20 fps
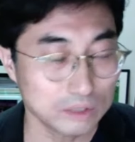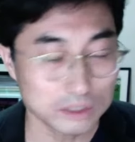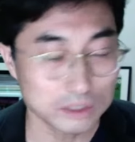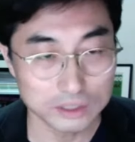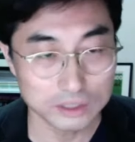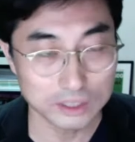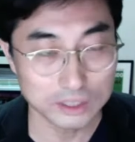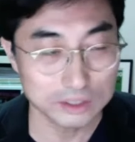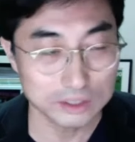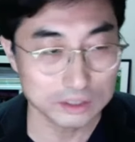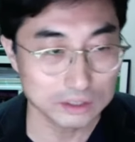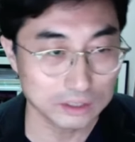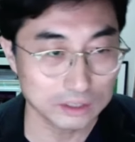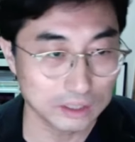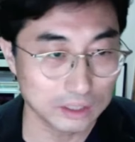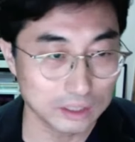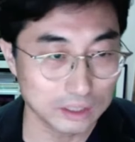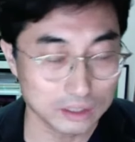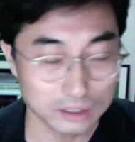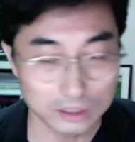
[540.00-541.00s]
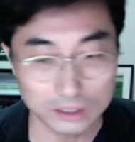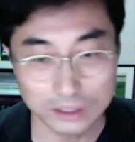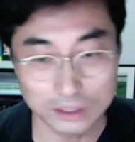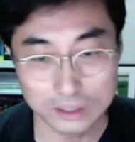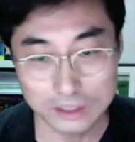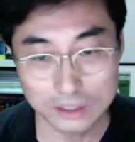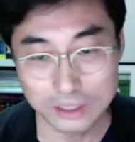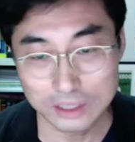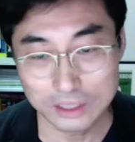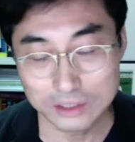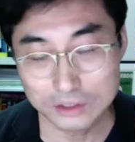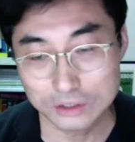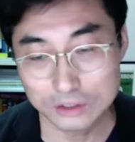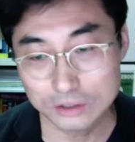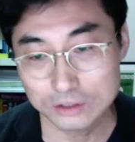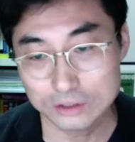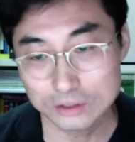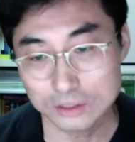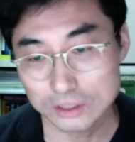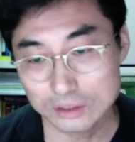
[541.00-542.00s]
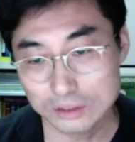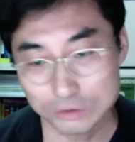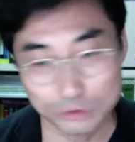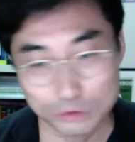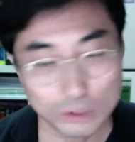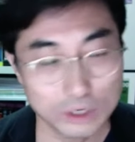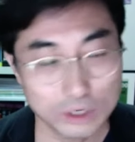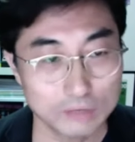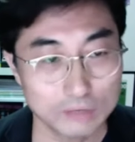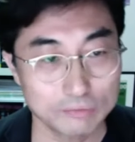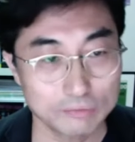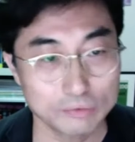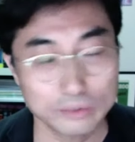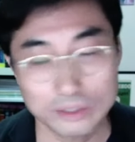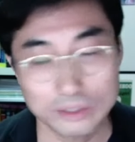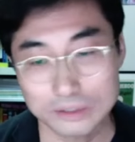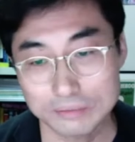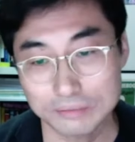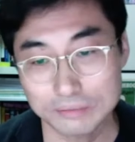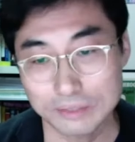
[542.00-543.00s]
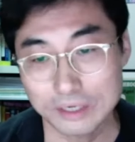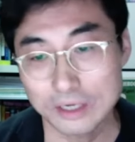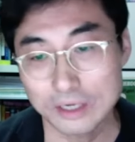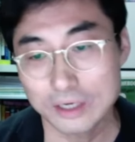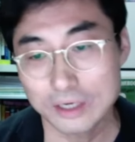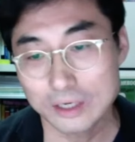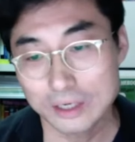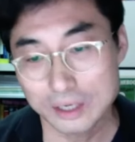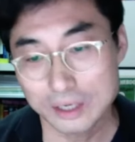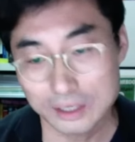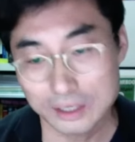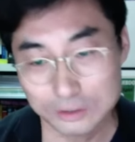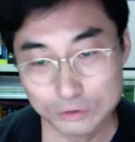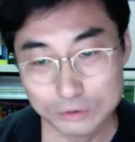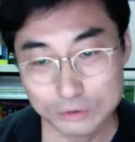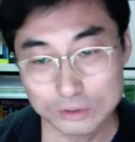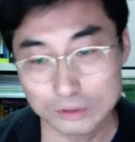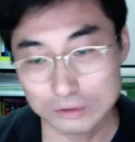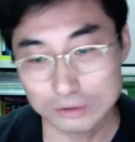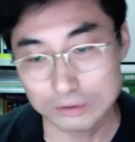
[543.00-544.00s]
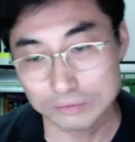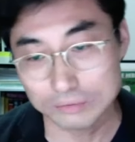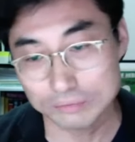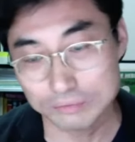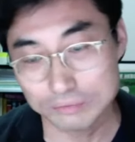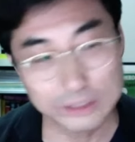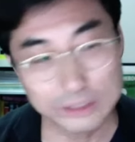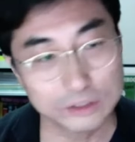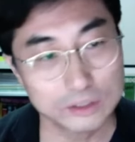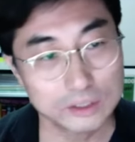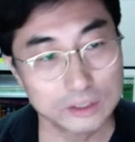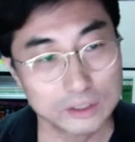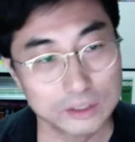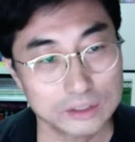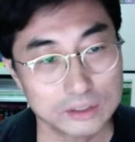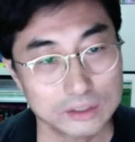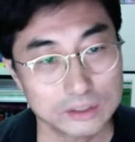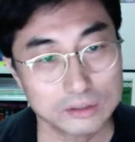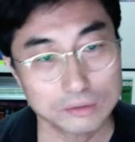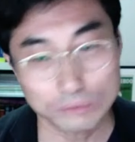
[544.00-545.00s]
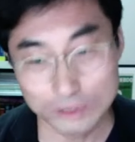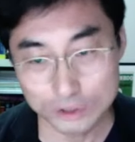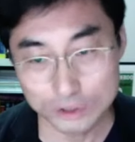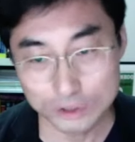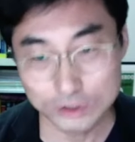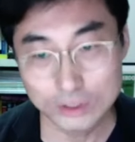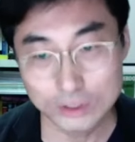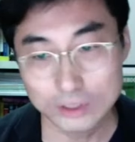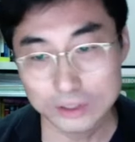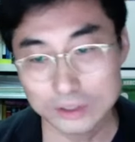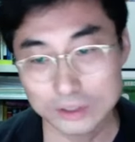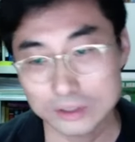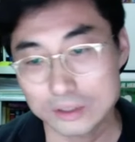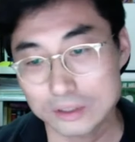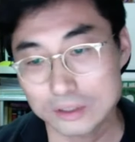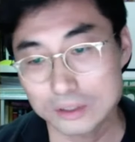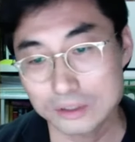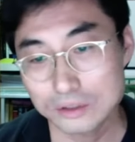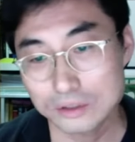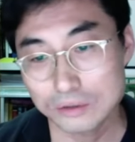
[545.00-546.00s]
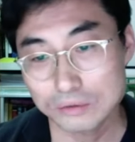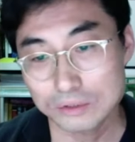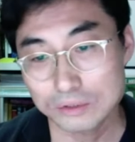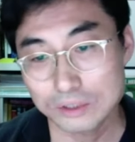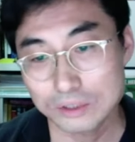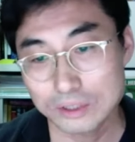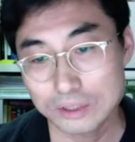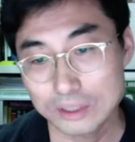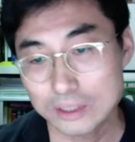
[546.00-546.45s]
States elections and Trump and the Brexit and the Russian, the